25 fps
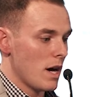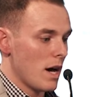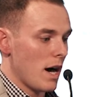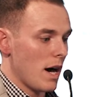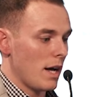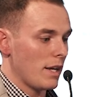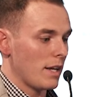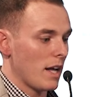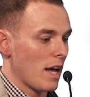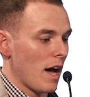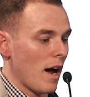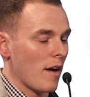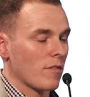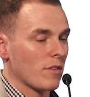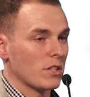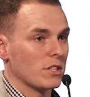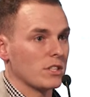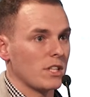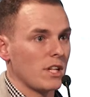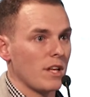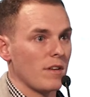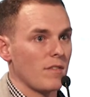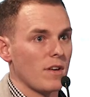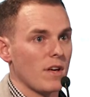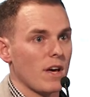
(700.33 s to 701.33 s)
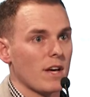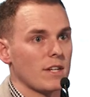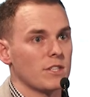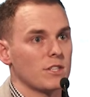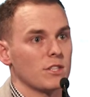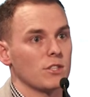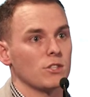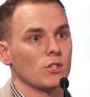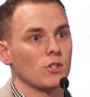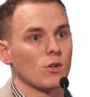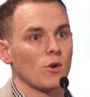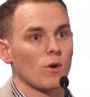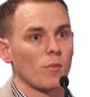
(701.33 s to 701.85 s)
And the average deviation
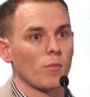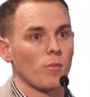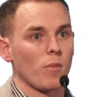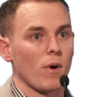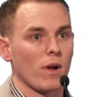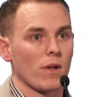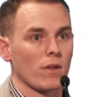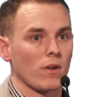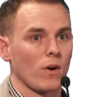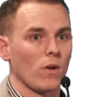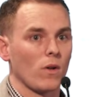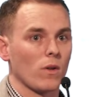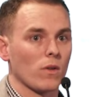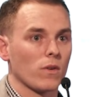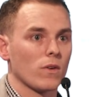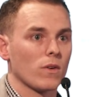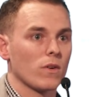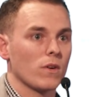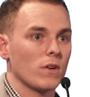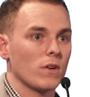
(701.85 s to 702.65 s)
during breath hold